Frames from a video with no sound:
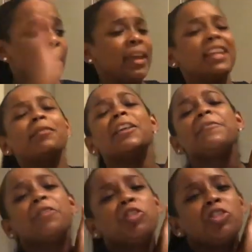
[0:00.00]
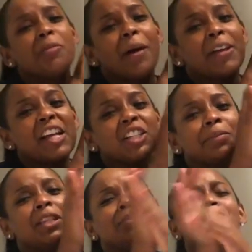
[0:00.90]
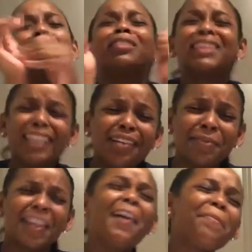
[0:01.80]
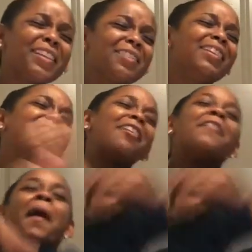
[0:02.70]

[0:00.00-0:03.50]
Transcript: But anyways, if you enjoyed my reaction, please be sure to thumbs up this video.